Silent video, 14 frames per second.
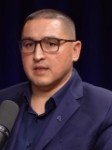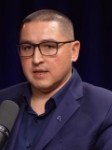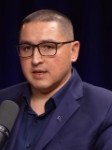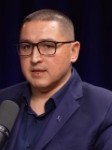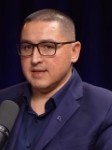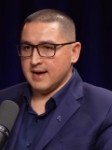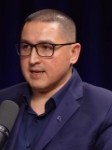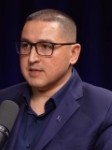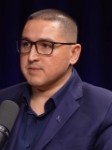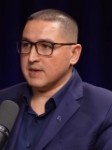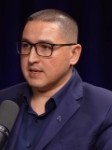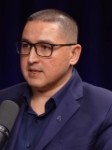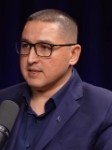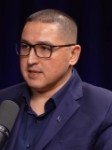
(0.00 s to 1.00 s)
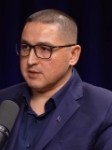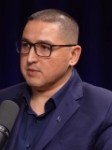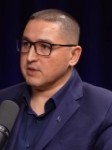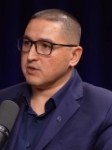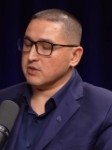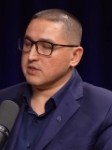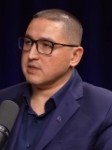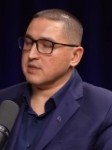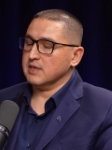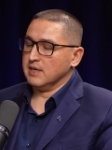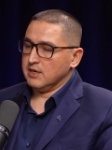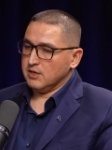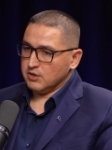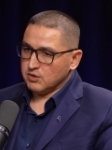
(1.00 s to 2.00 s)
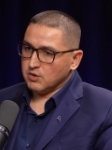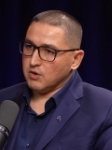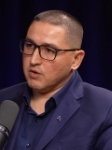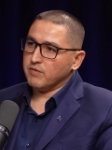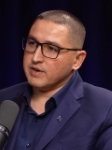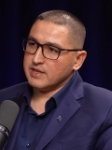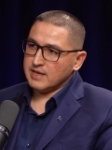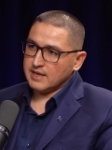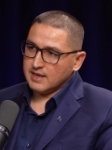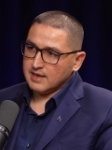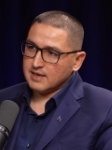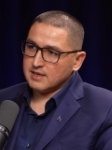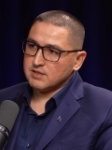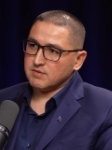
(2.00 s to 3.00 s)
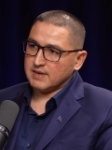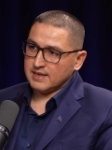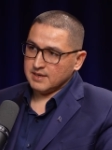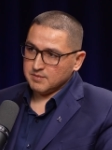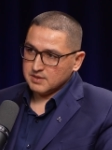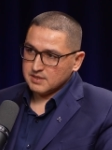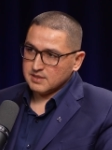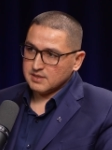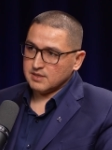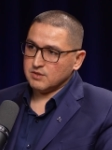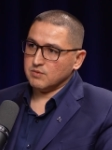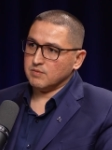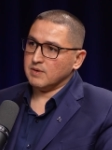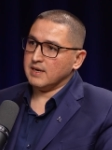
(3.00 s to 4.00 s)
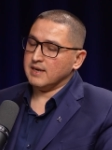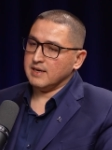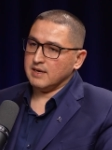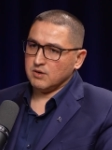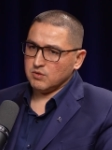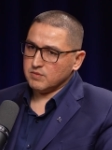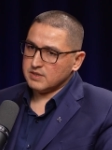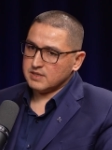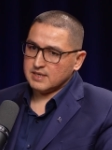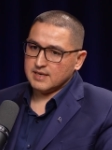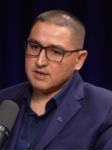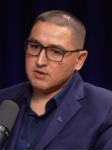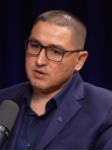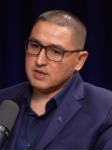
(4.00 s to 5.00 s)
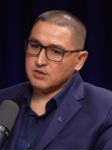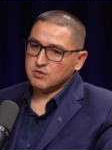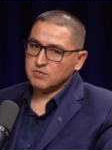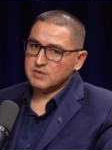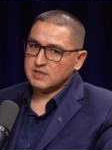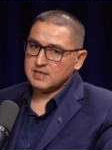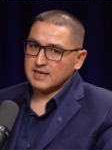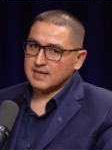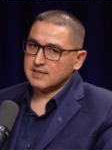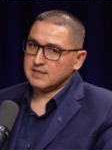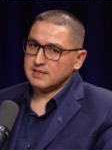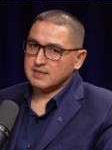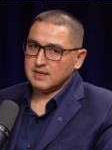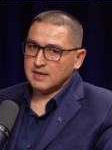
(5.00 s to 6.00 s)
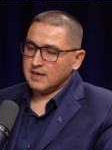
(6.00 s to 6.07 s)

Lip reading: it does make sense because over the years running business in Dubai, I always say you can do mistakes